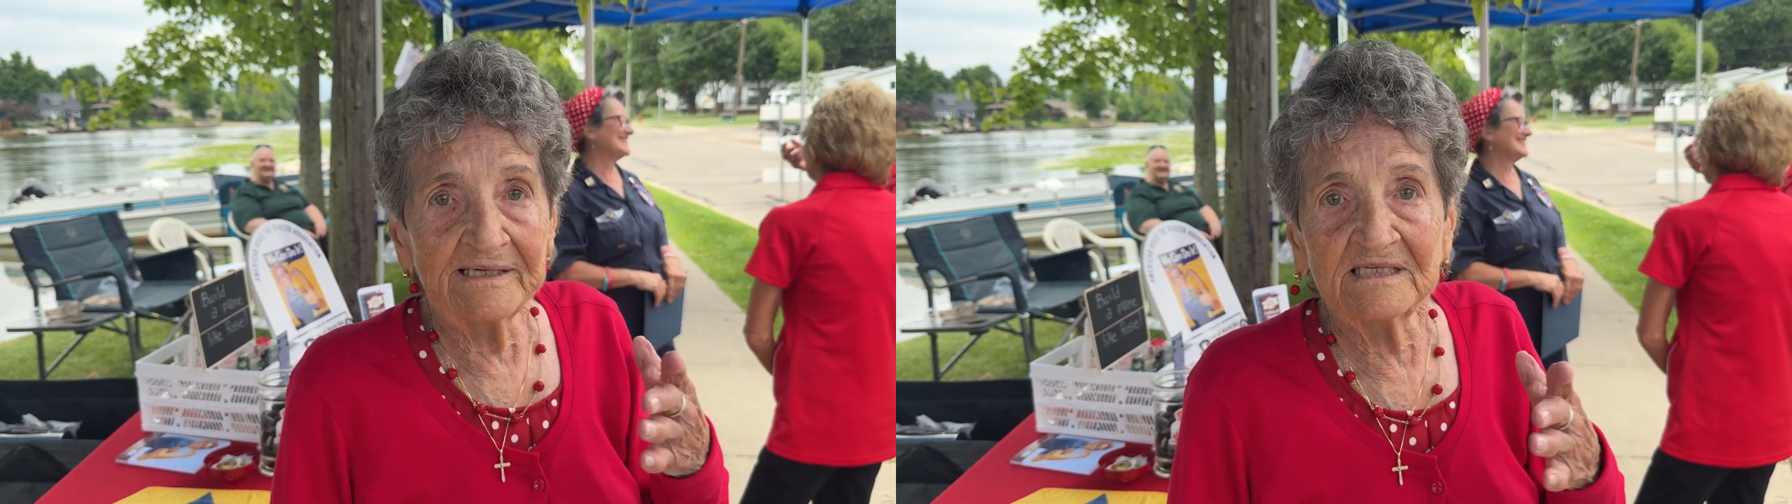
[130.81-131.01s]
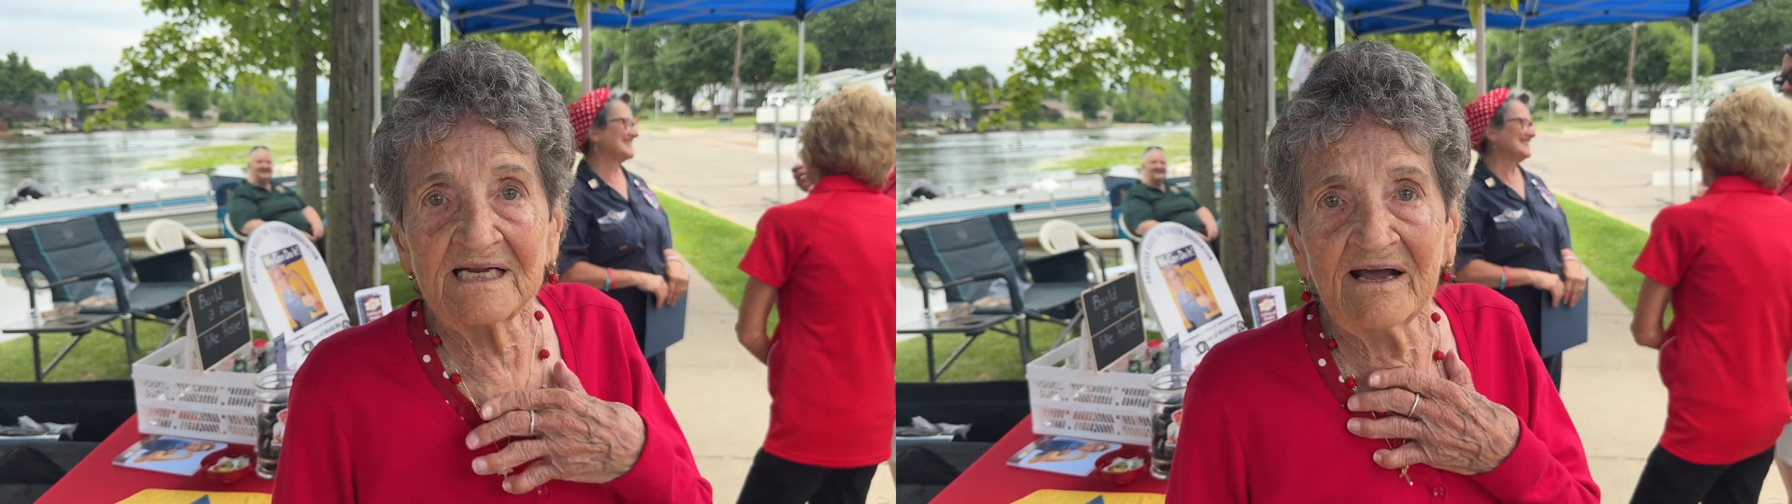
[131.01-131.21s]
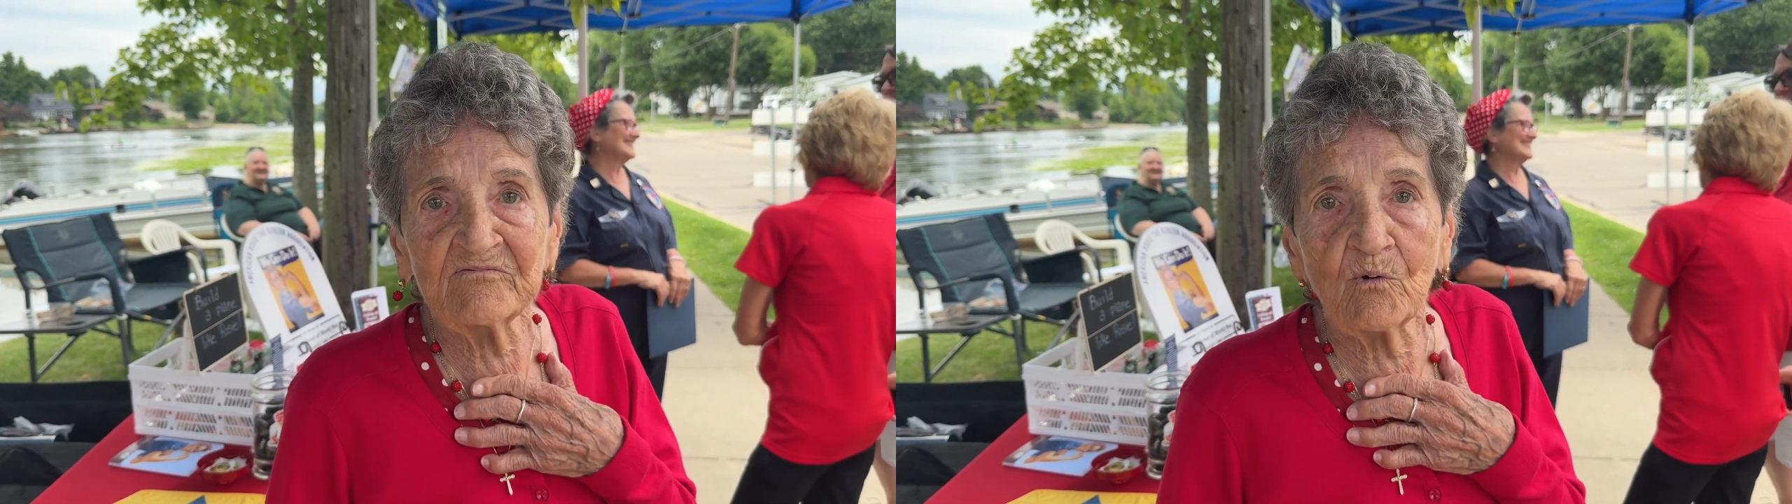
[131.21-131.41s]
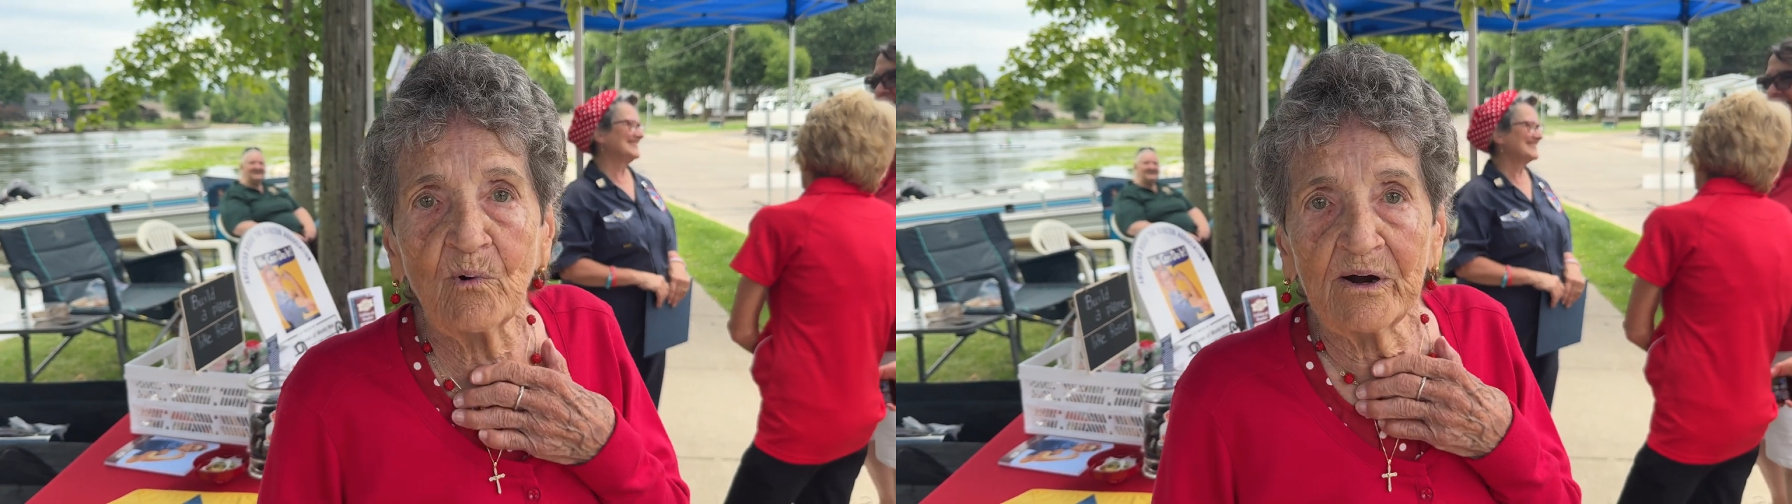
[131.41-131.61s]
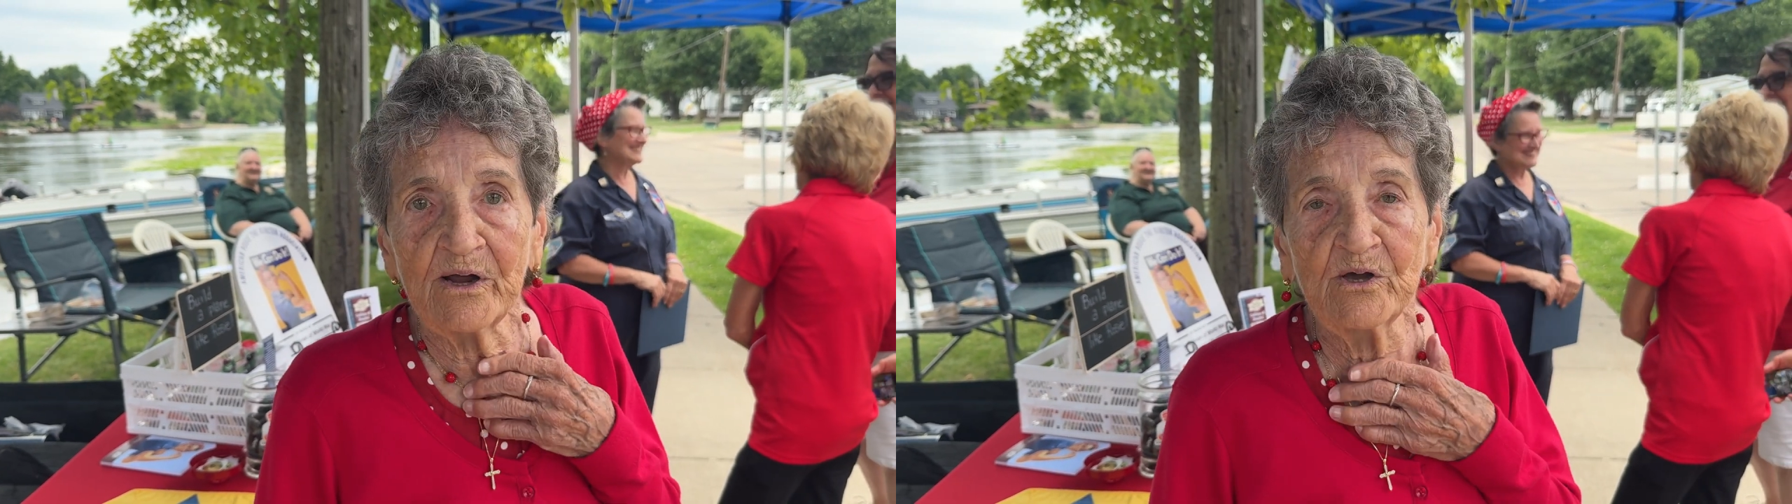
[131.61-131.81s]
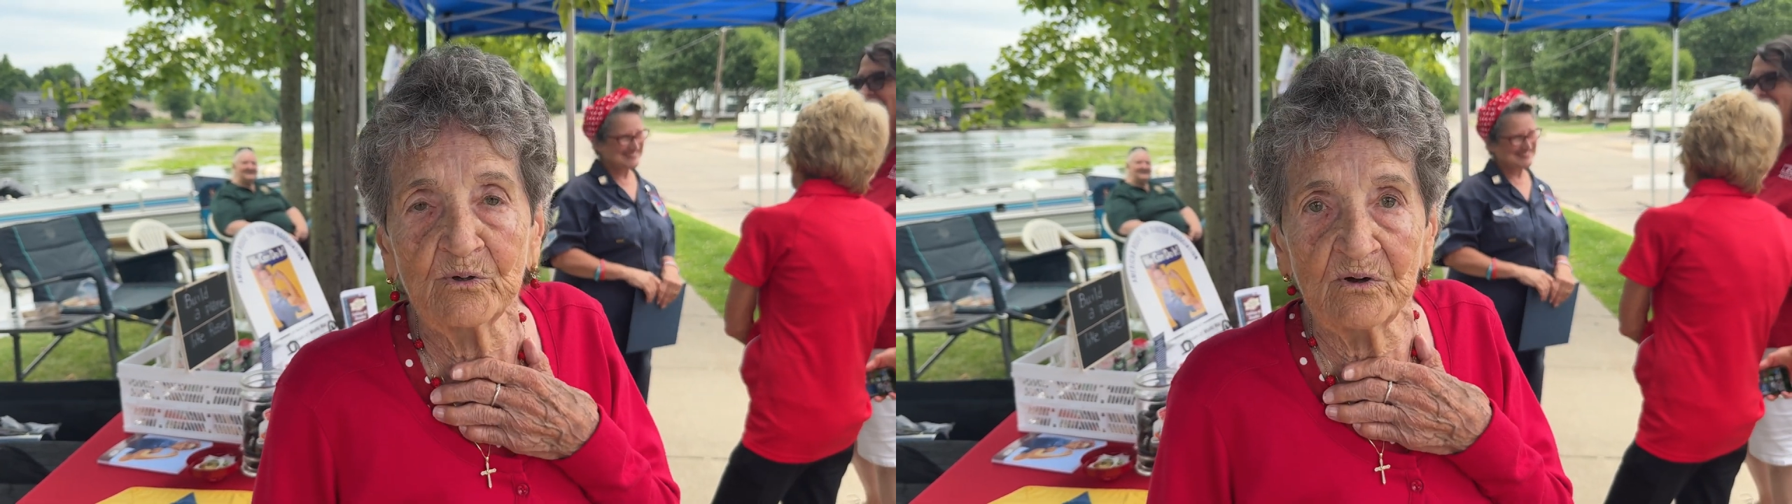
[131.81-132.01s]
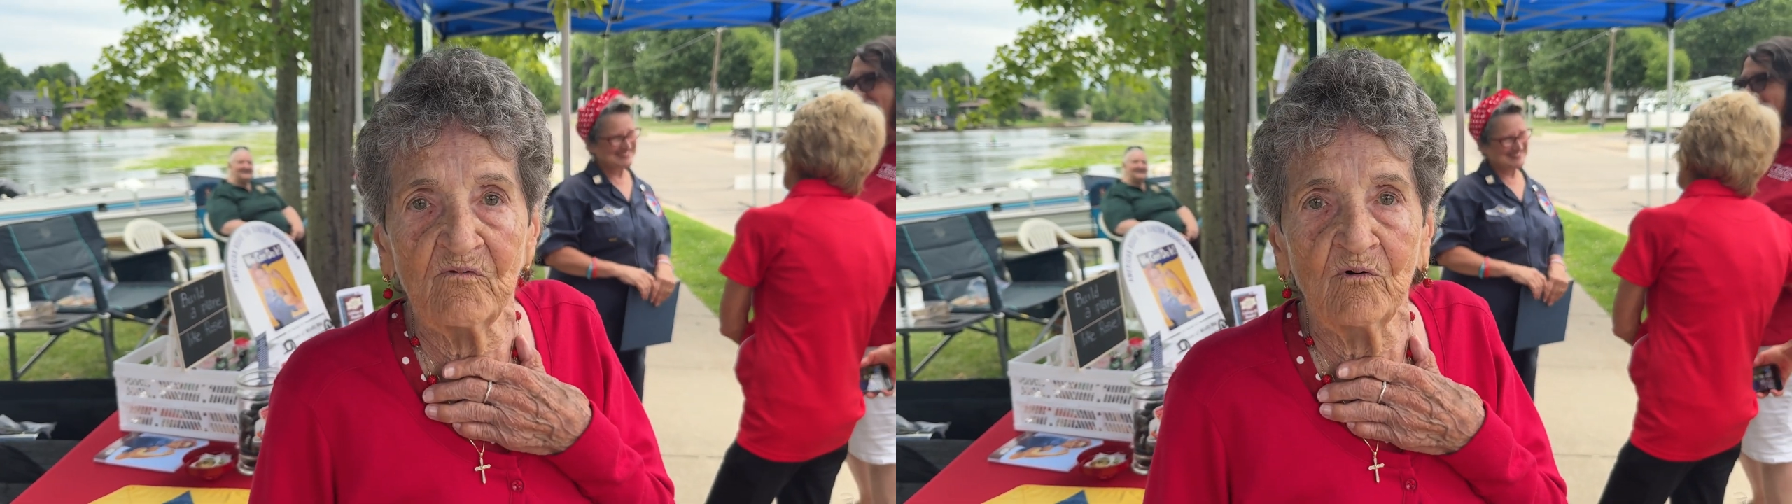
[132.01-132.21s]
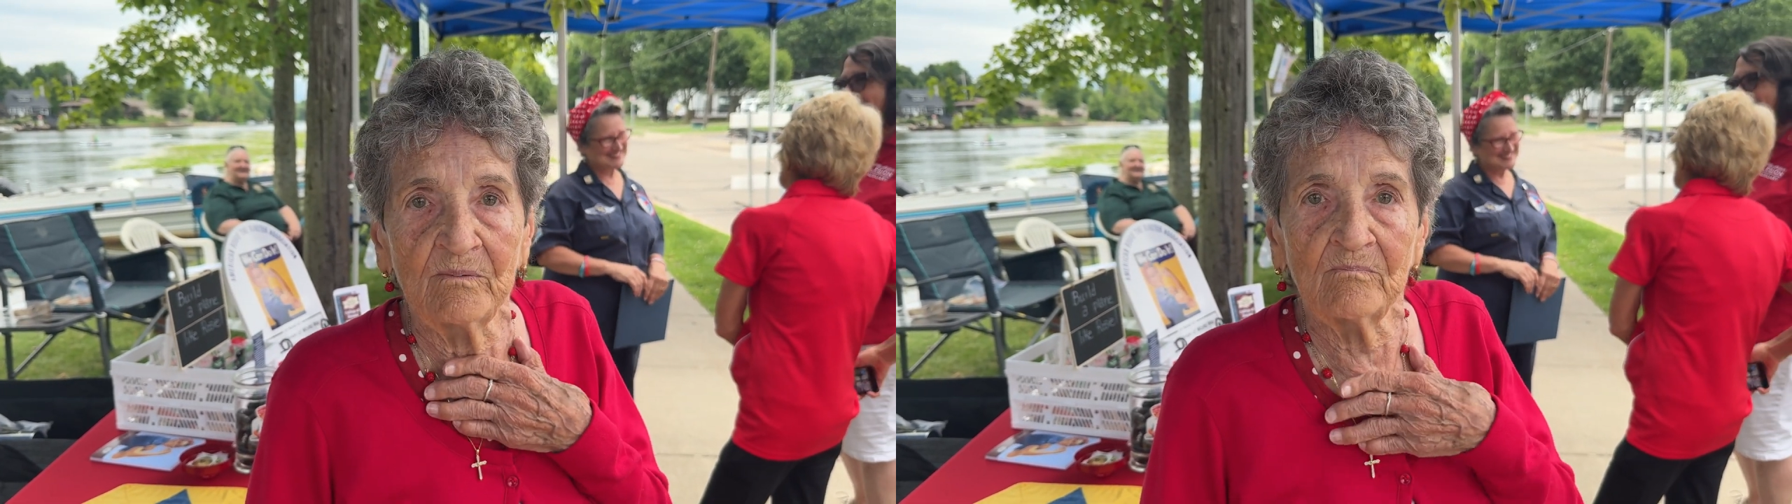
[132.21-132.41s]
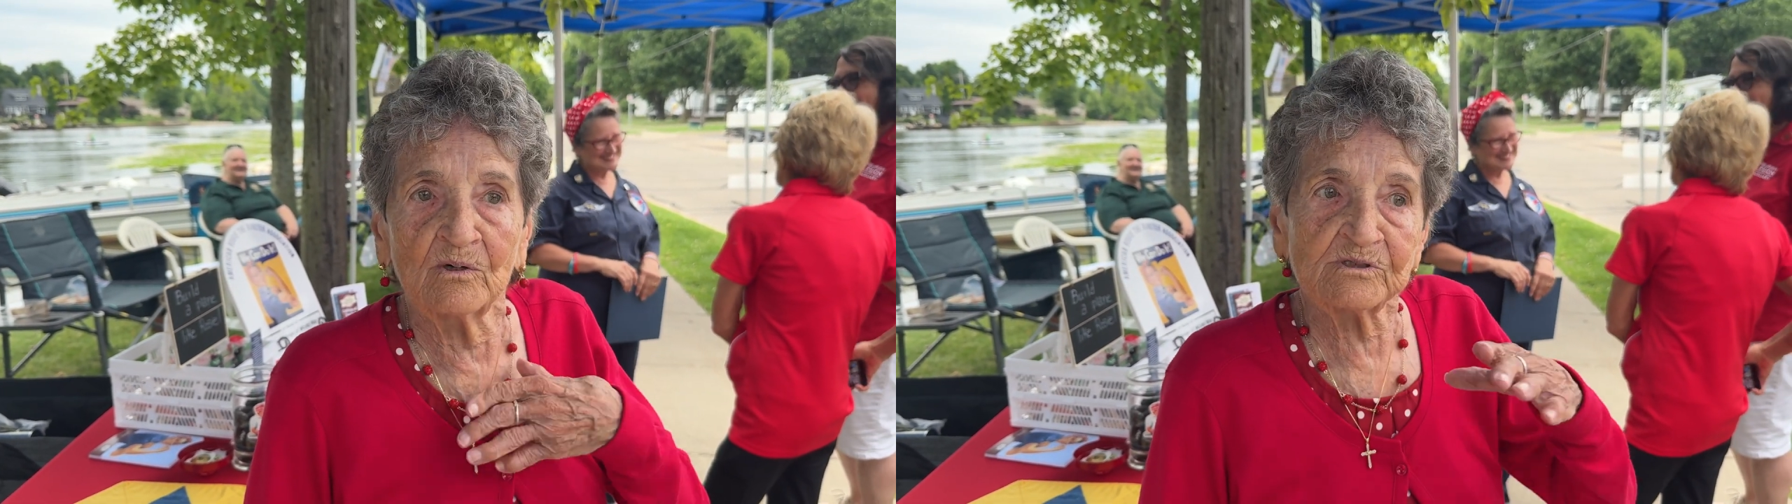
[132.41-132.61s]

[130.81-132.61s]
I didn't have to wear a uniform.